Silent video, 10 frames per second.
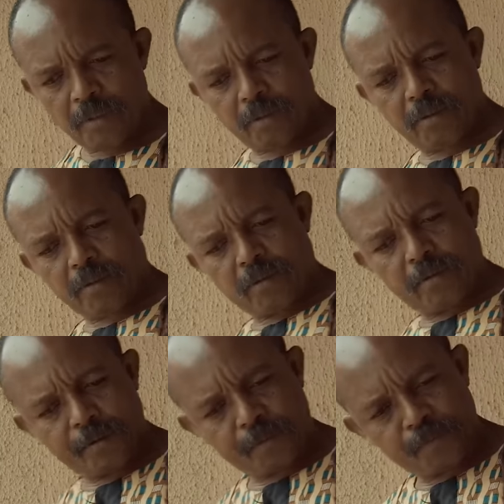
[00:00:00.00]
Look,
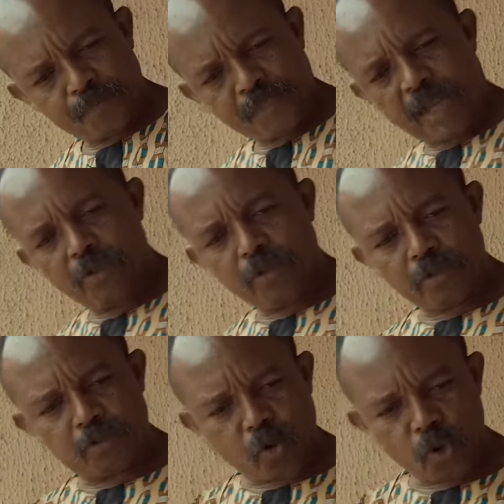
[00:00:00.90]
are you
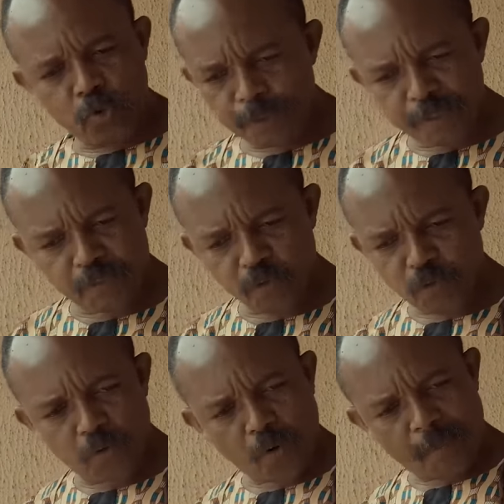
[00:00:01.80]
not going with me
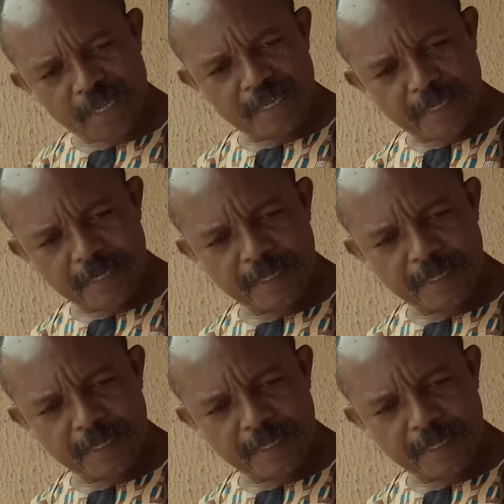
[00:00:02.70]
to Omaya?